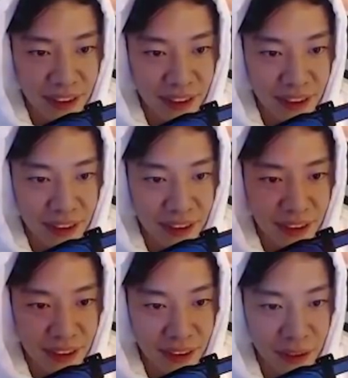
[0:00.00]

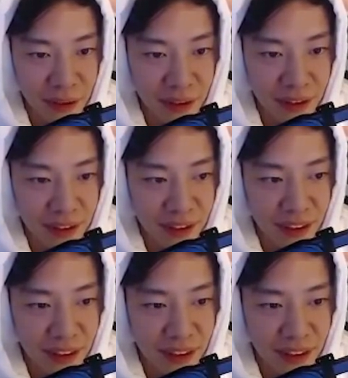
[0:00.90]

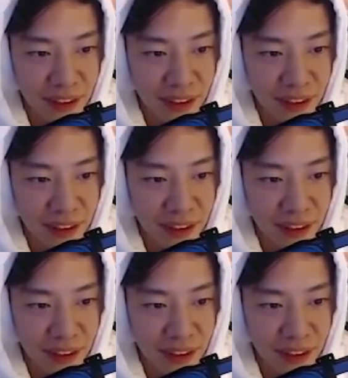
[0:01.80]
Nobody speaks.